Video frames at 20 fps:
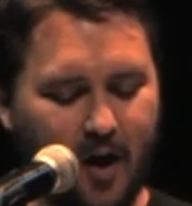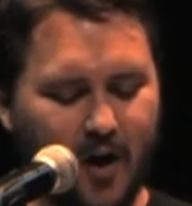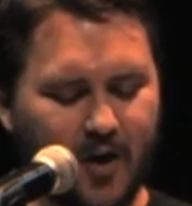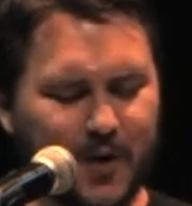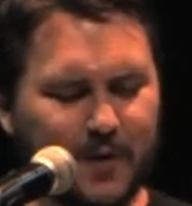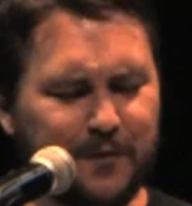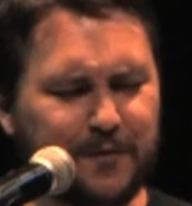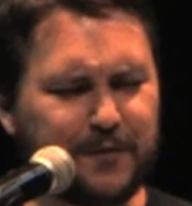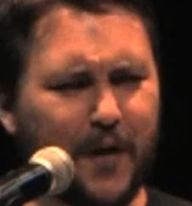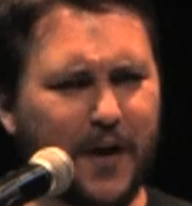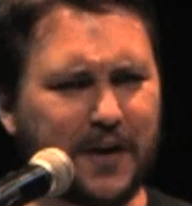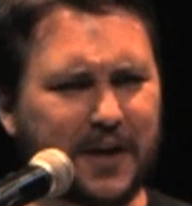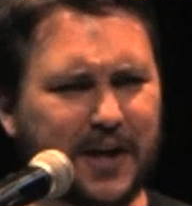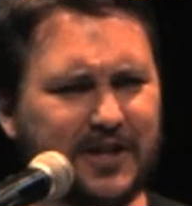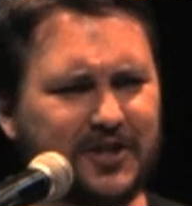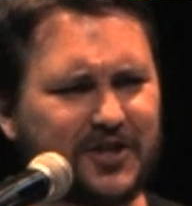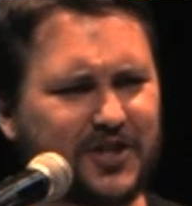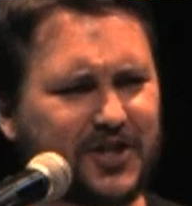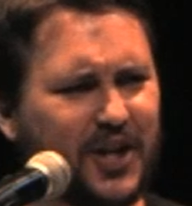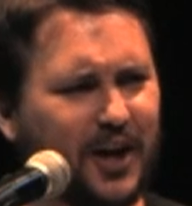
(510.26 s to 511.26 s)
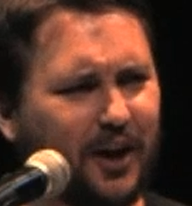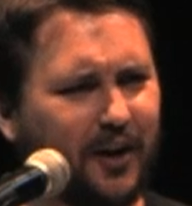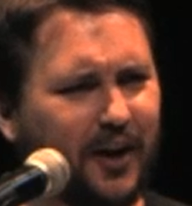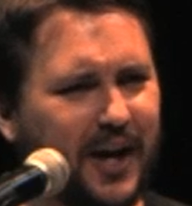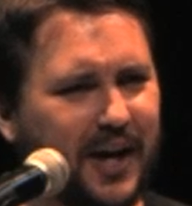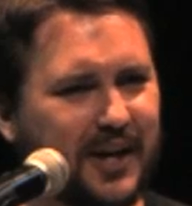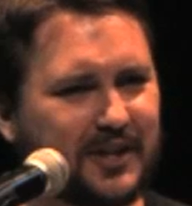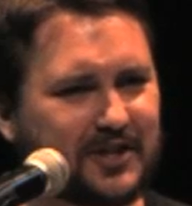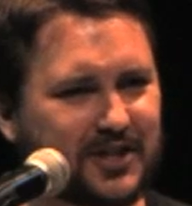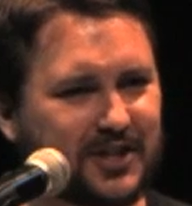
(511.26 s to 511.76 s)
Are you fucking
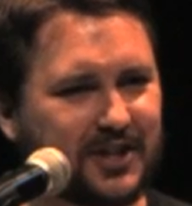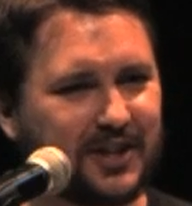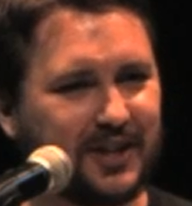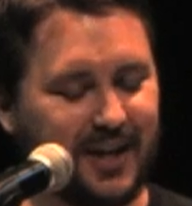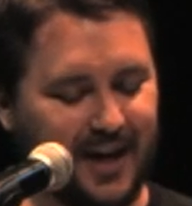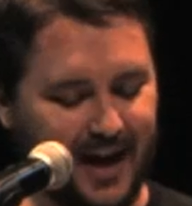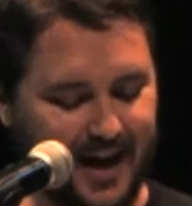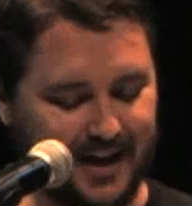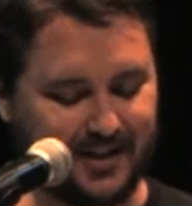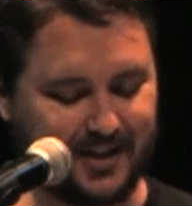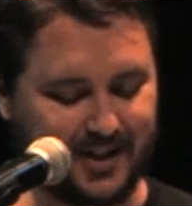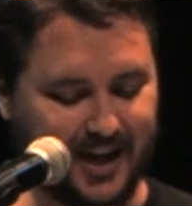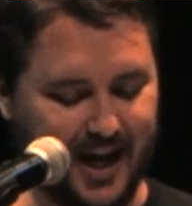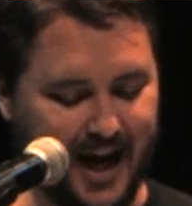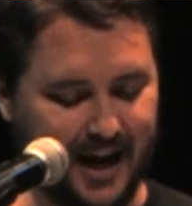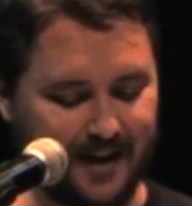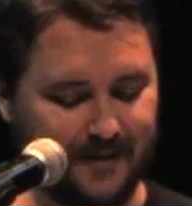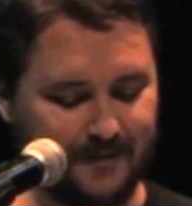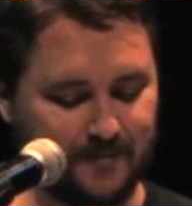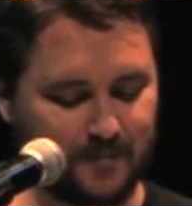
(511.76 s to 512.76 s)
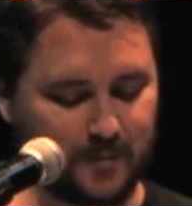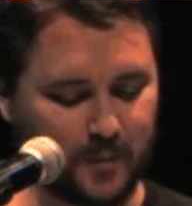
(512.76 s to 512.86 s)
serious? I said.